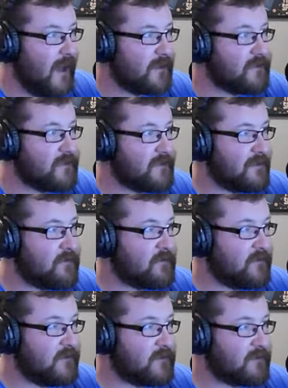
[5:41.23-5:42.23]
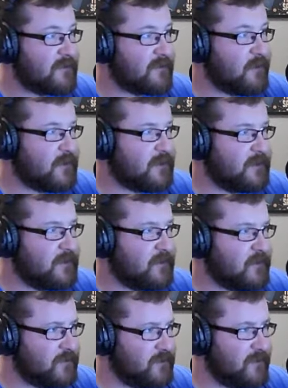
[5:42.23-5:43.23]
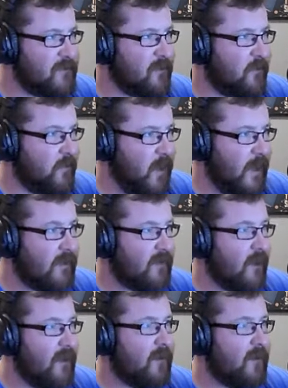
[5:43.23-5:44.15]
action sequence, visual effects, and emotional weight,